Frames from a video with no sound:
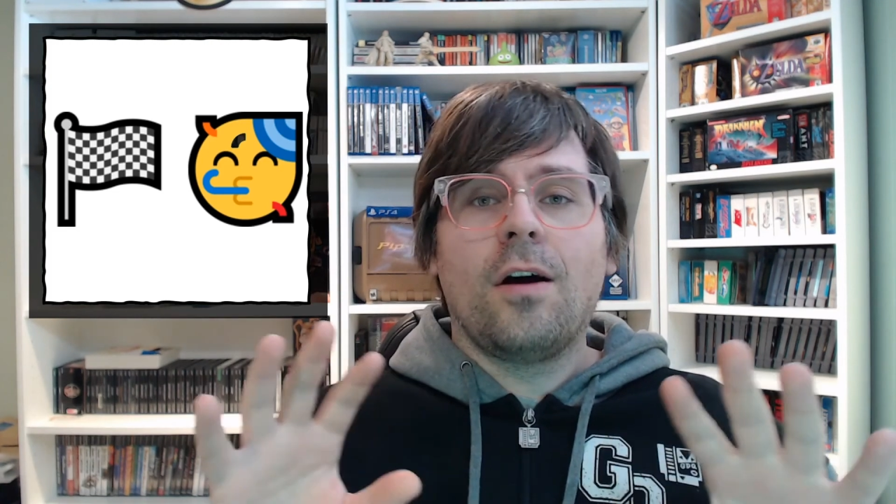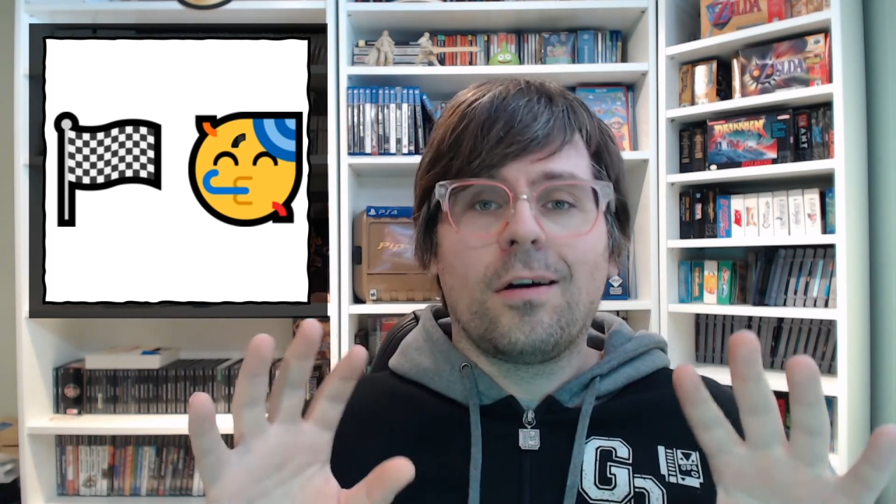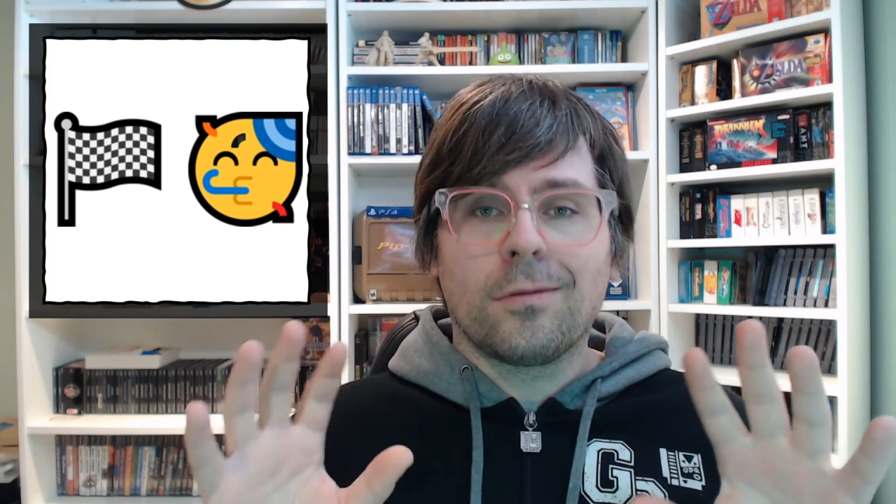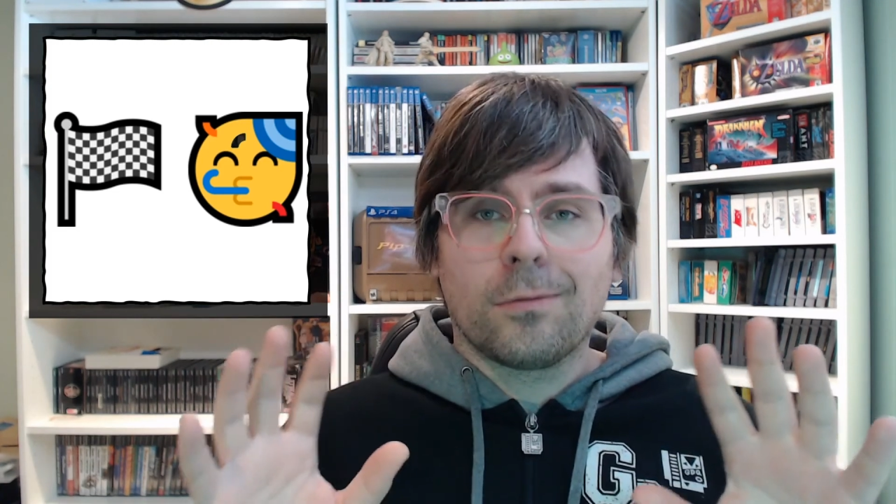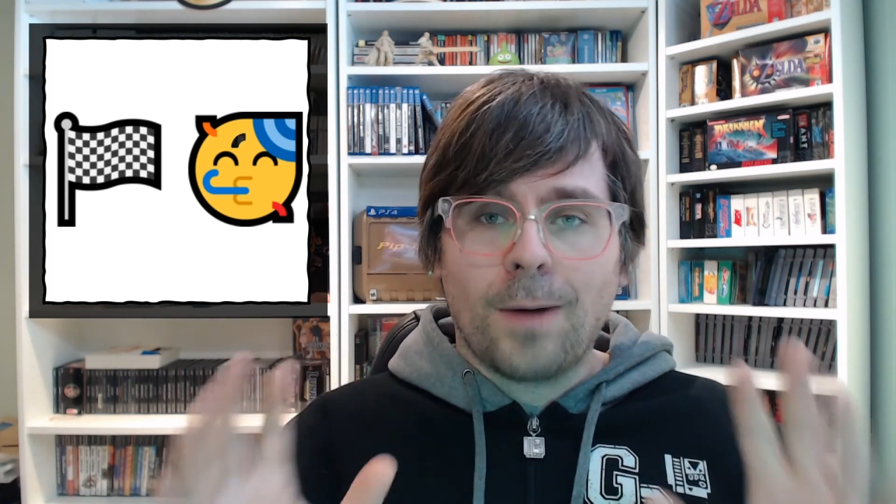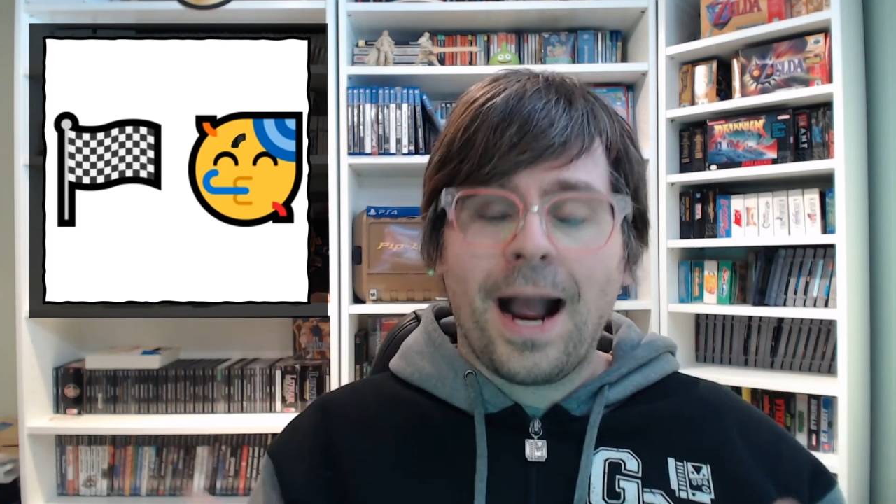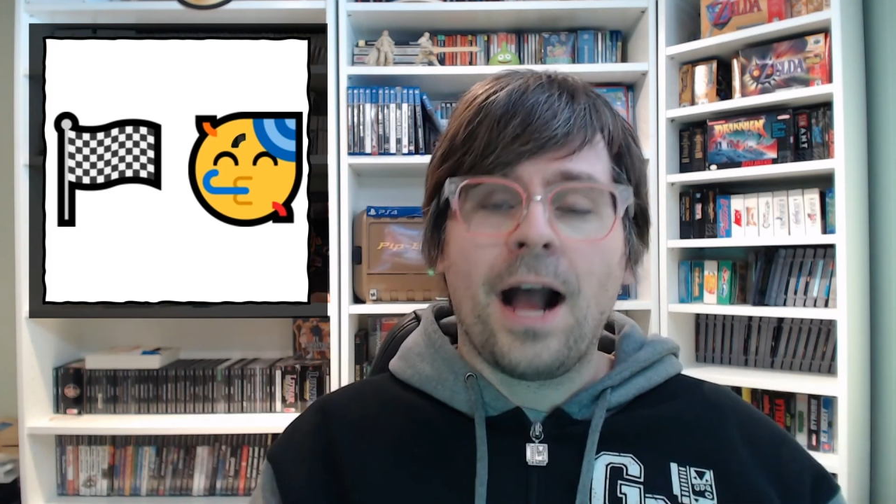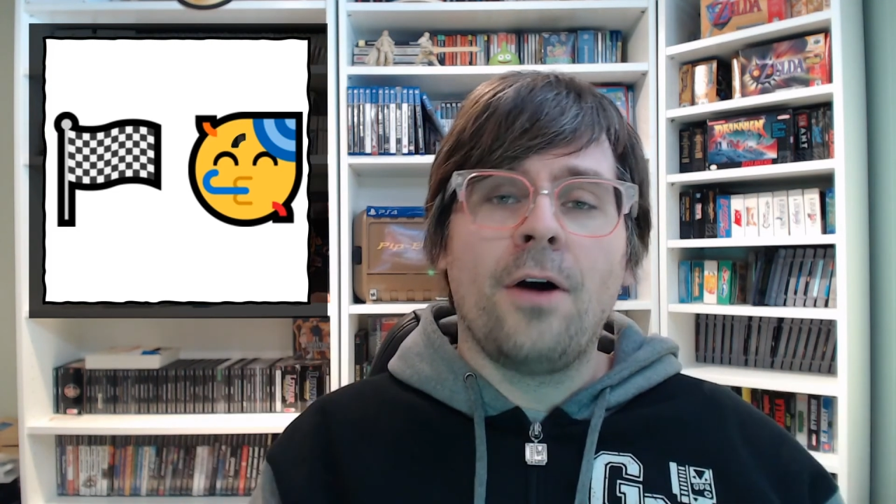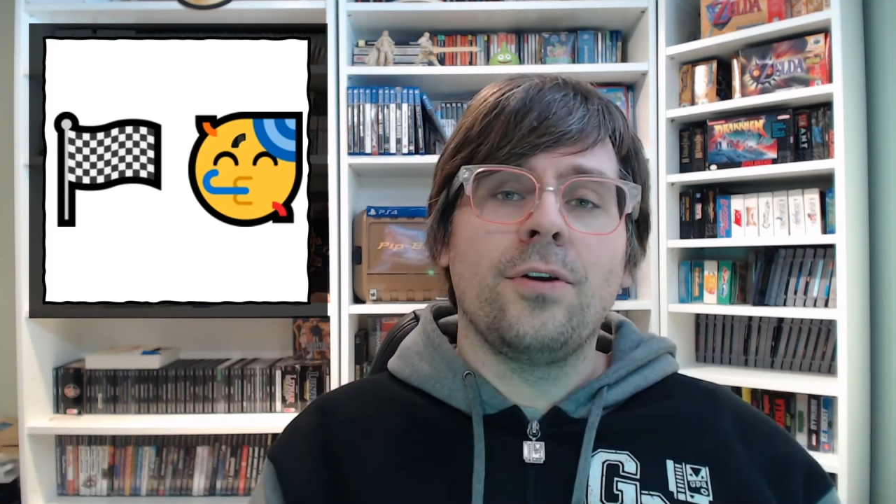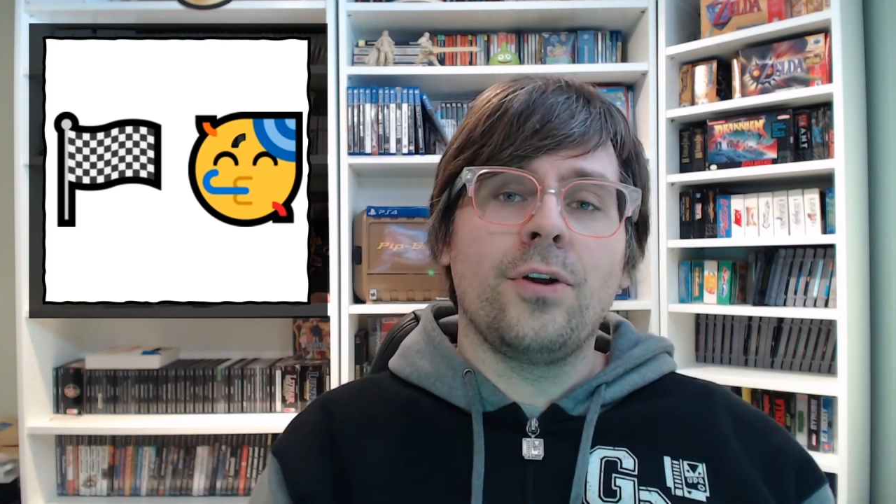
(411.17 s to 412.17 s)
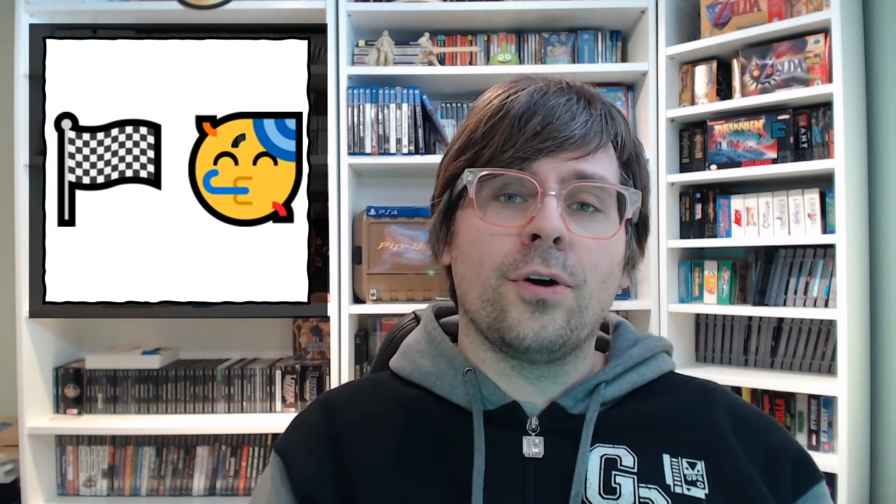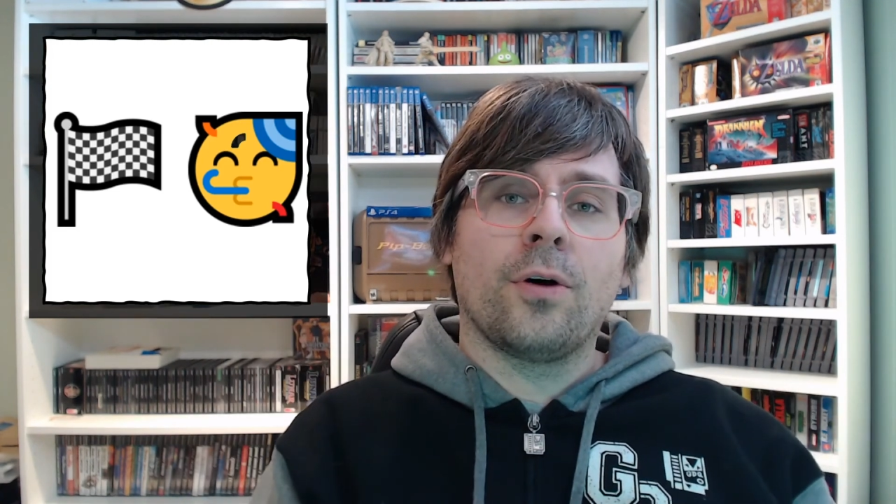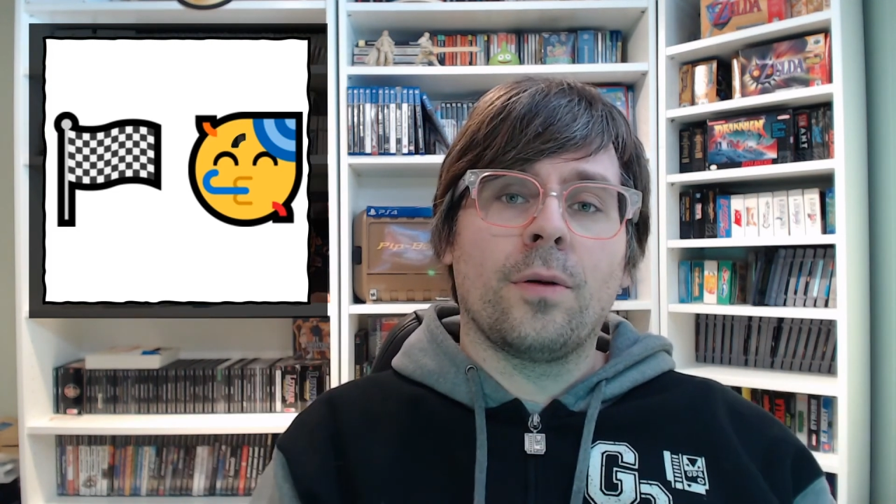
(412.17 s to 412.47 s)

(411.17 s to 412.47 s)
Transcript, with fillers: around your